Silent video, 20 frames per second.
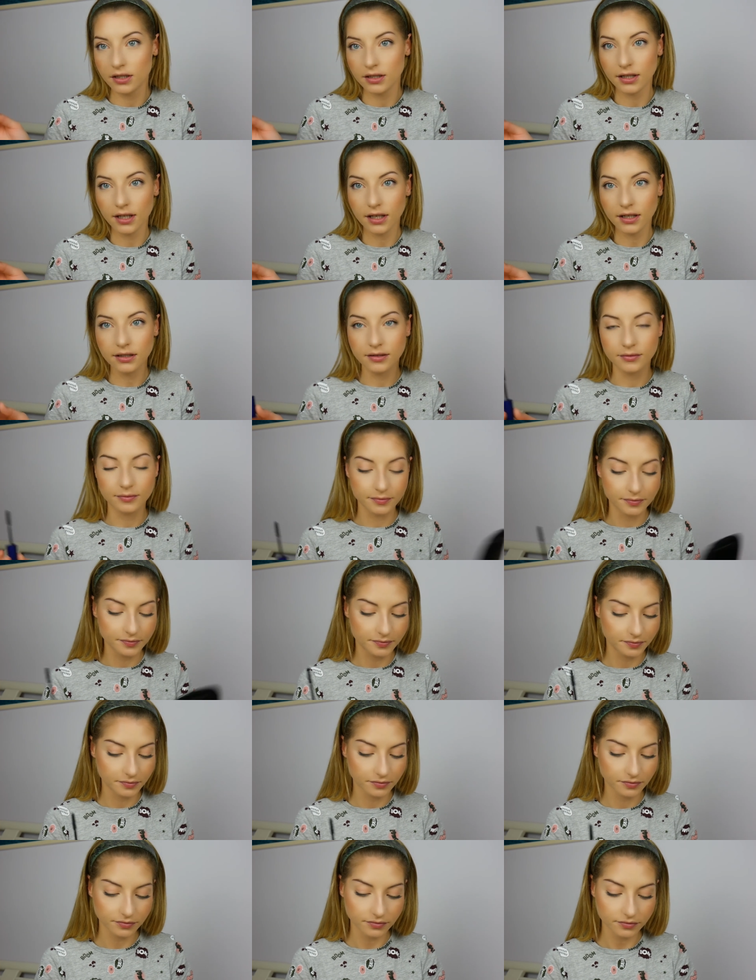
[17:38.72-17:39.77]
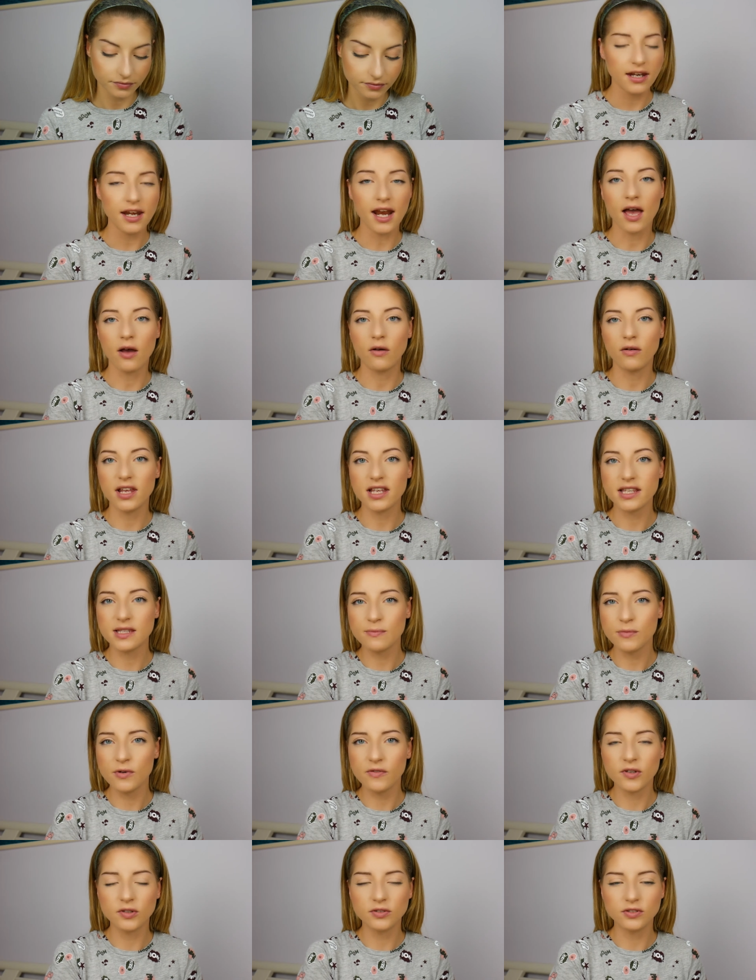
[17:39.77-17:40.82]
Done. Now let's
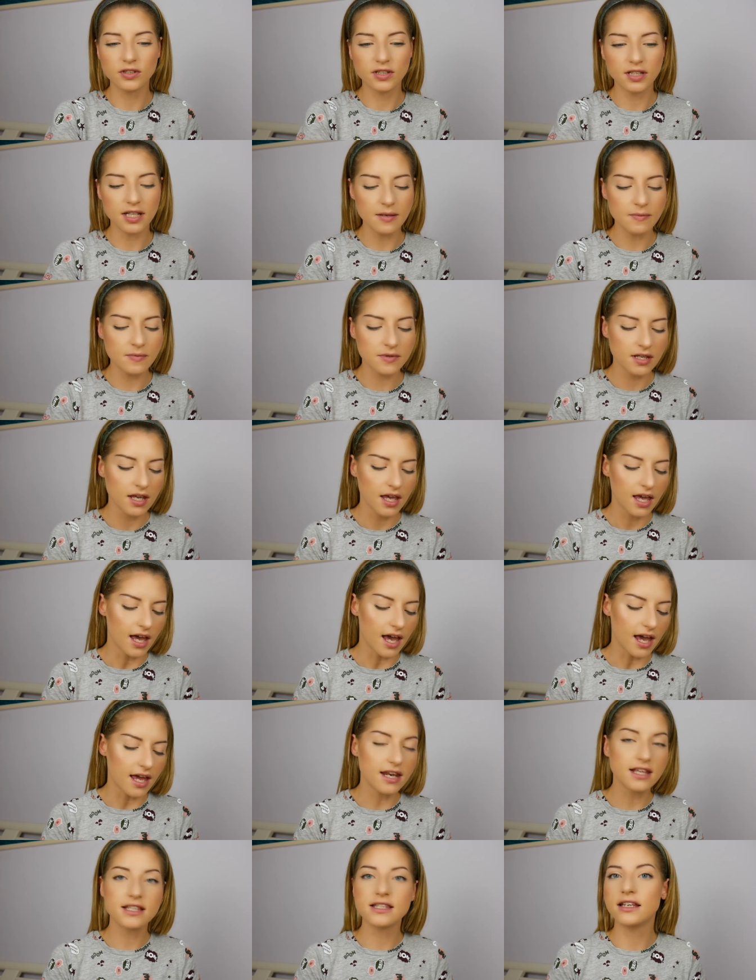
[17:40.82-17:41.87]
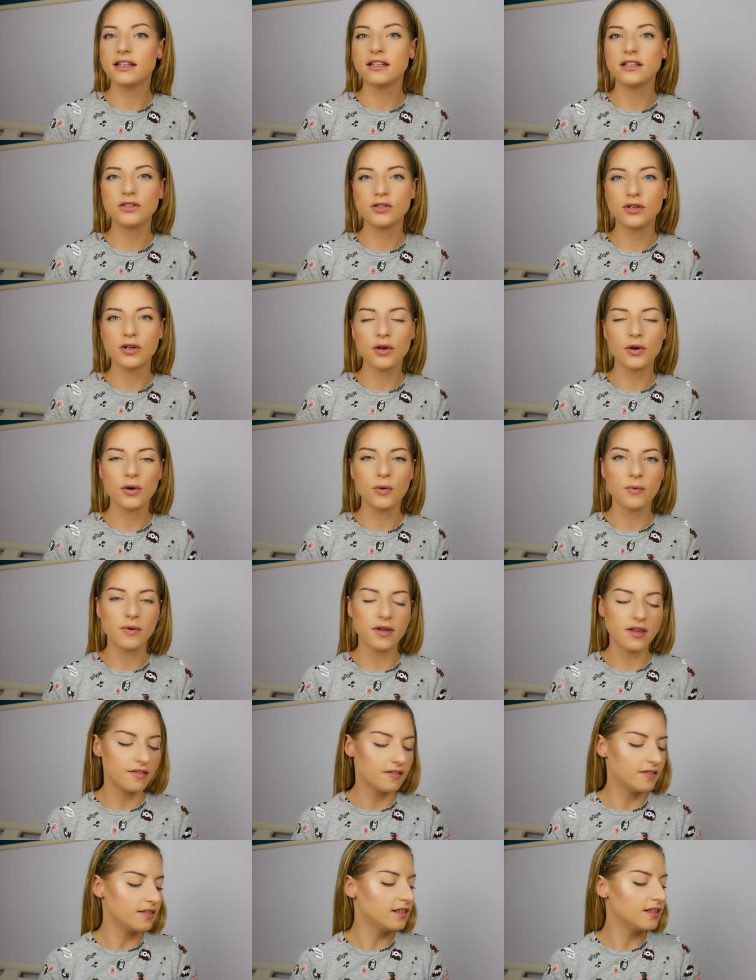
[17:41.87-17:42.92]
move on to lips. I decided to go
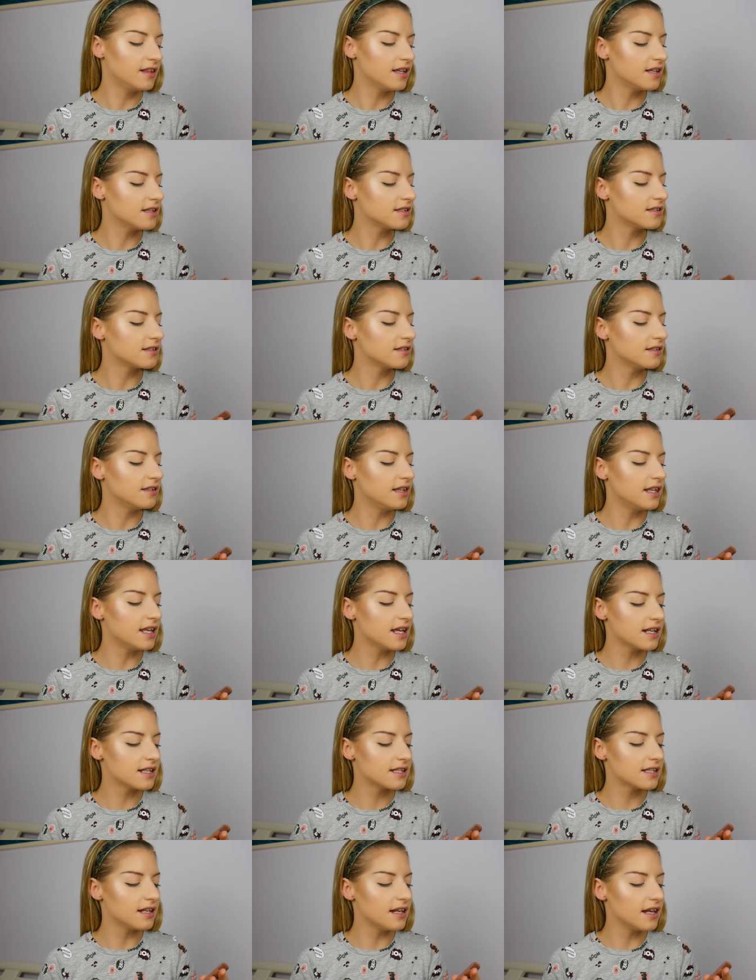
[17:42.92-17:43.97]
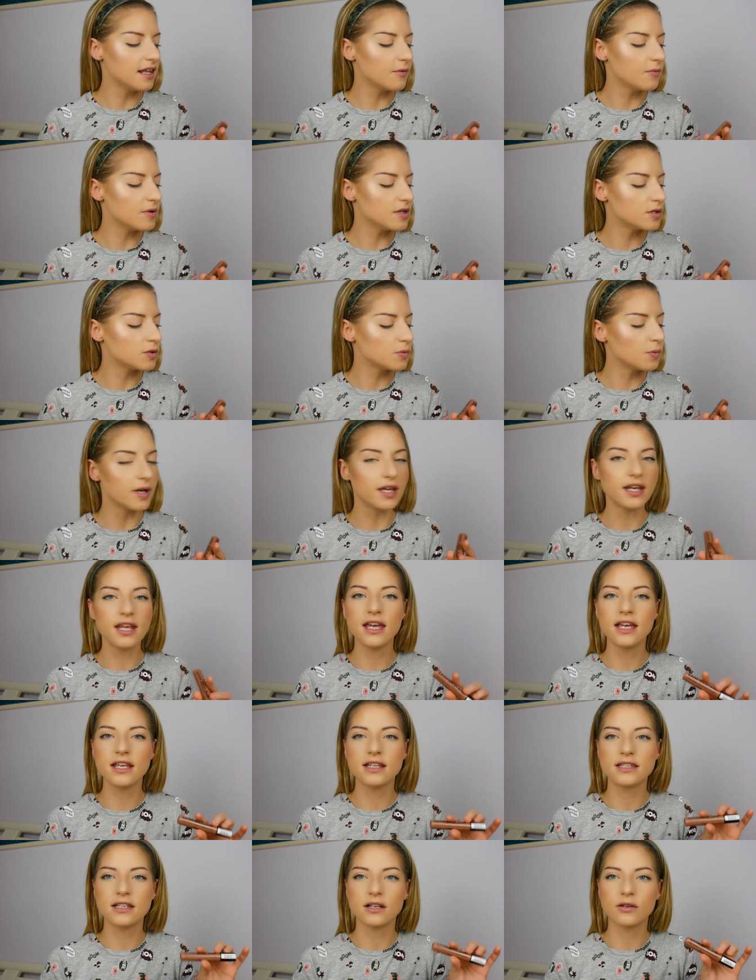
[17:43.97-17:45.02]
with this NYX Liquid Suede.
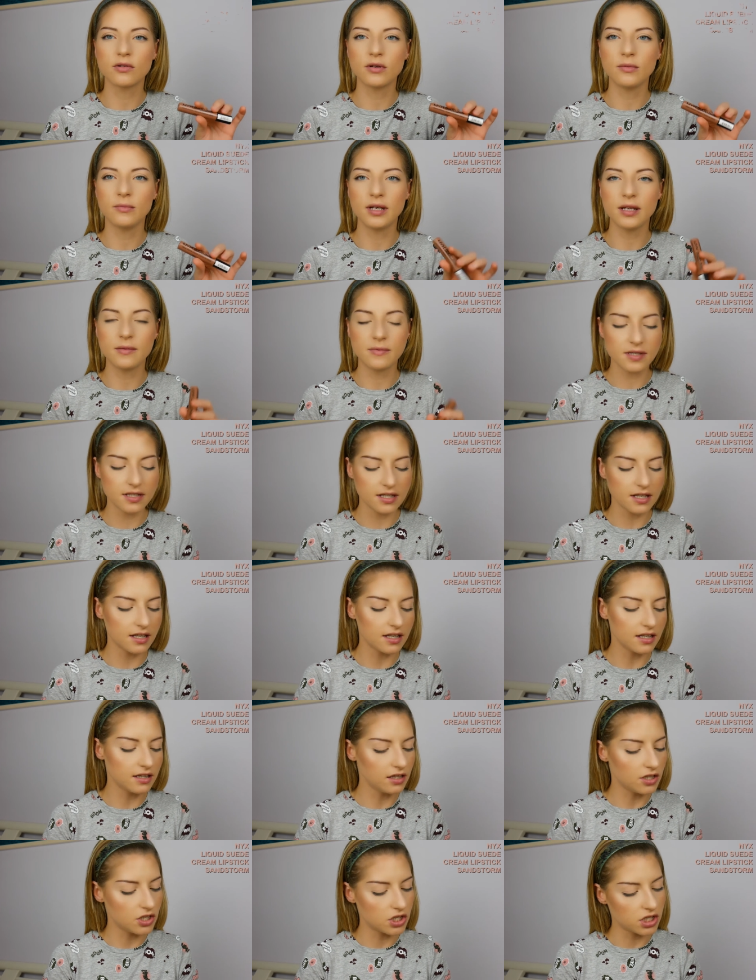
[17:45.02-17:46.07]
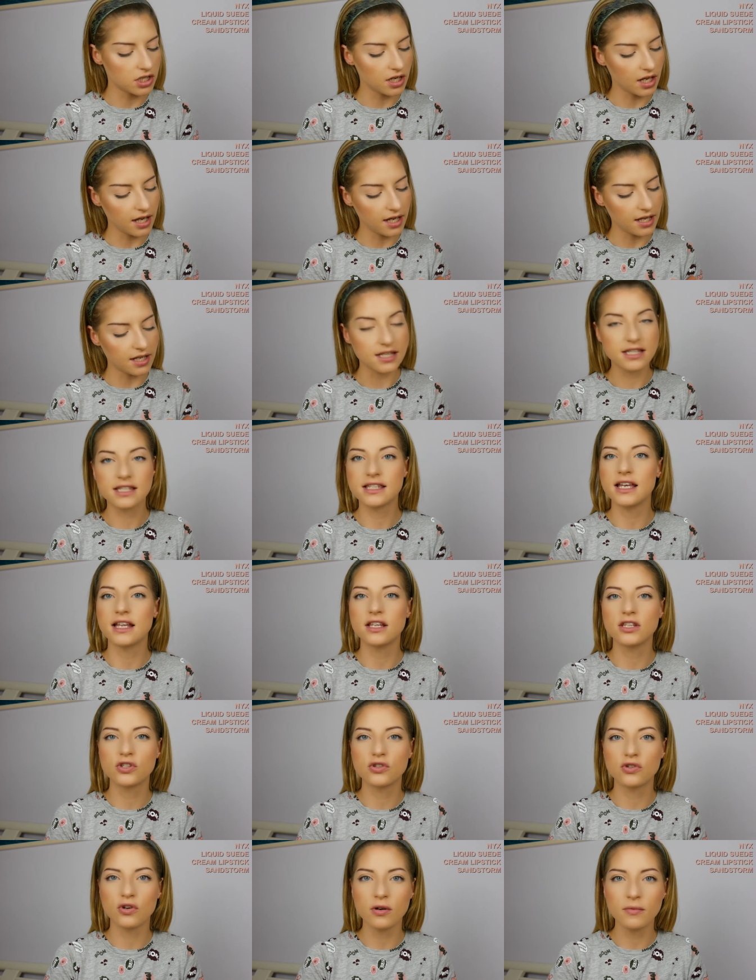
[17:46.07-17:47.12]
It's a cream lipstick in the shade
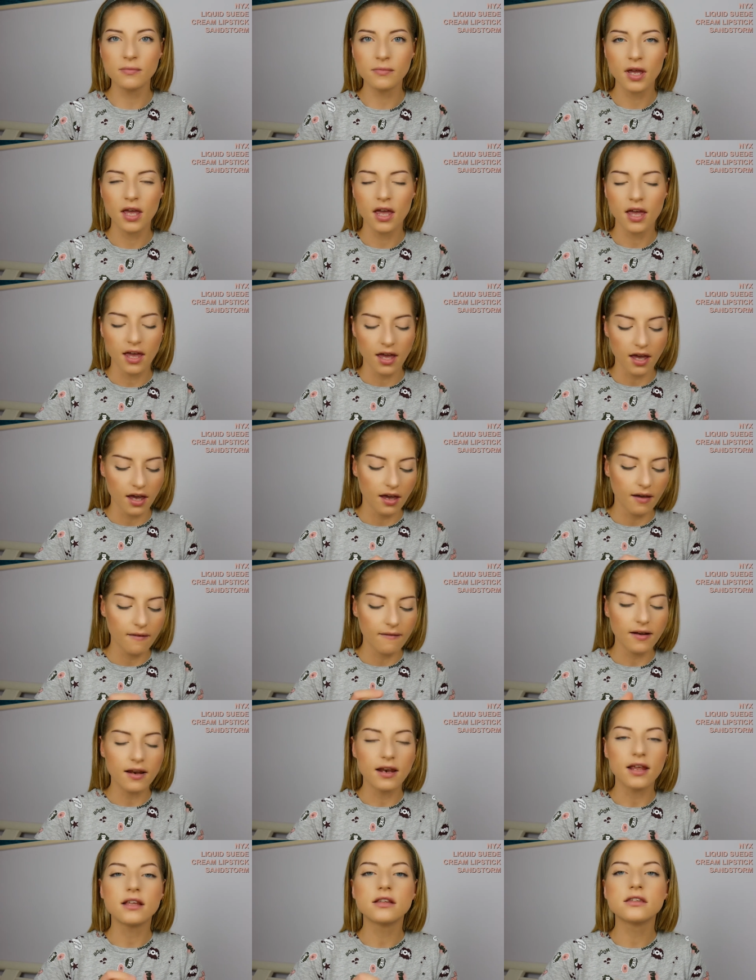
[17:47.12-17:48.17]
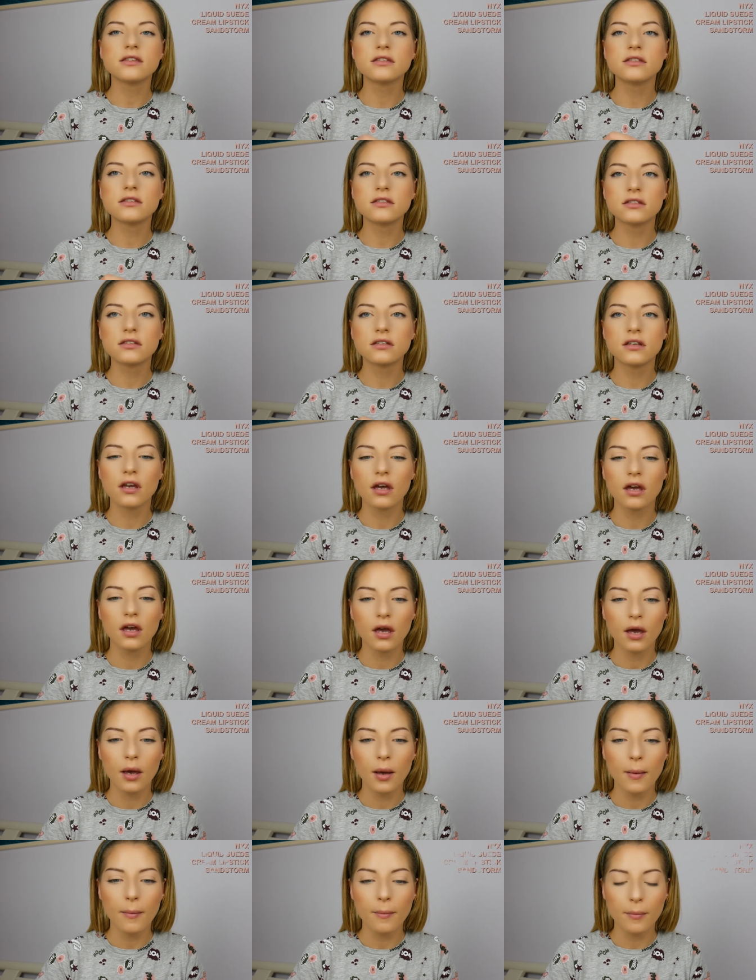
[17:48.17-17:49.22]
Sandstorm. Let's
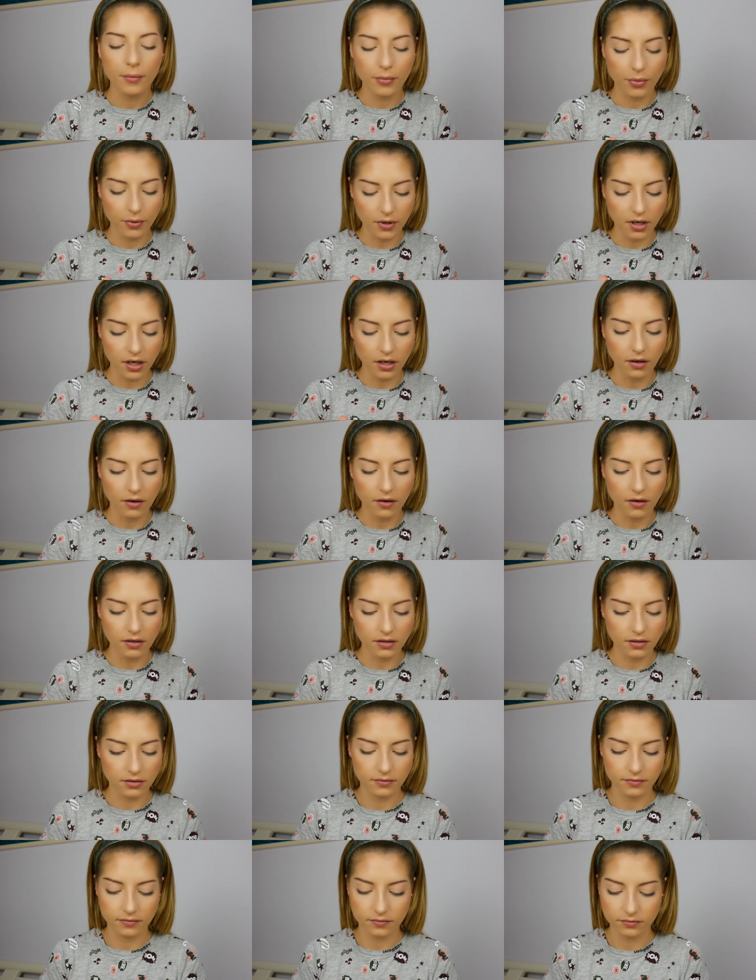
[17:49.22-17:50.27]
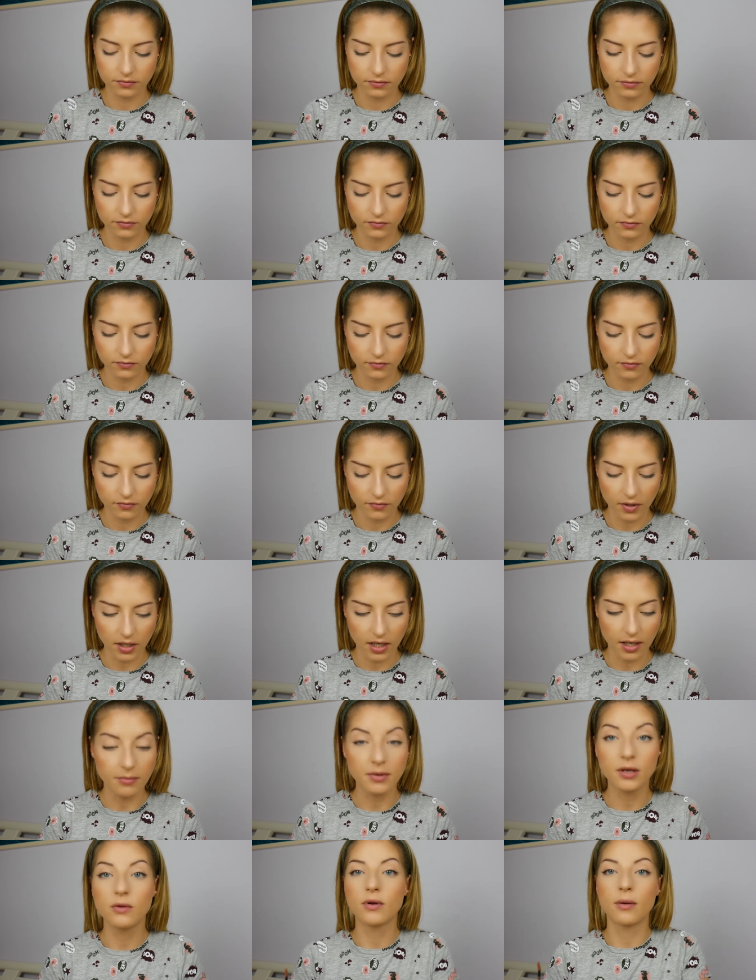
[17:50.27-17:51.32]
put it on.
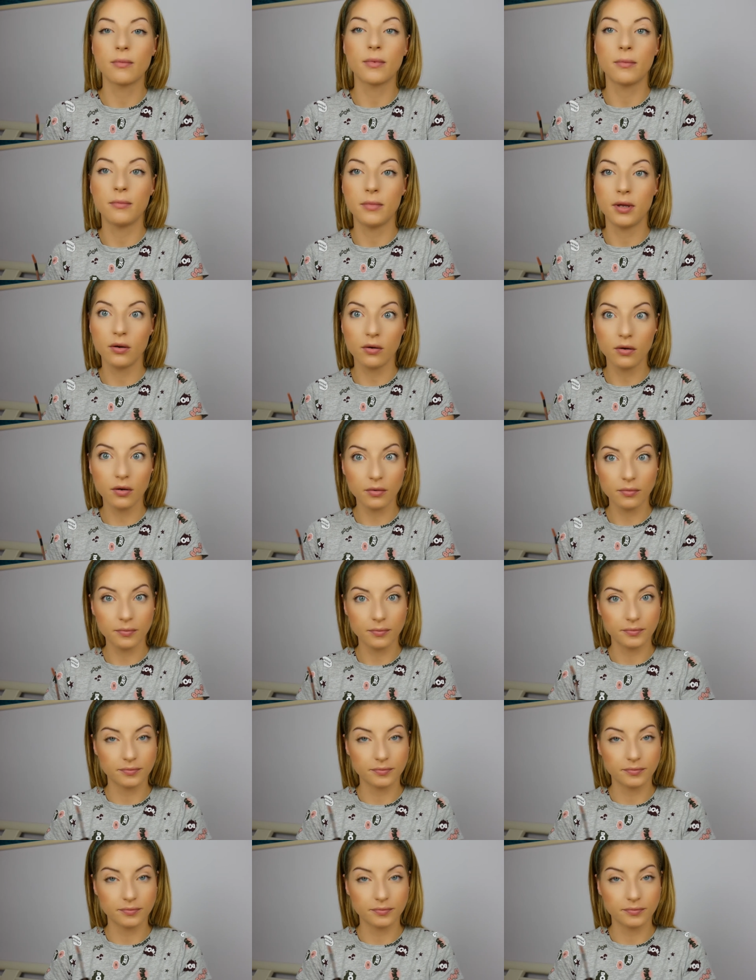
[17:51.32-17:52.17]
Let me grab a mirror.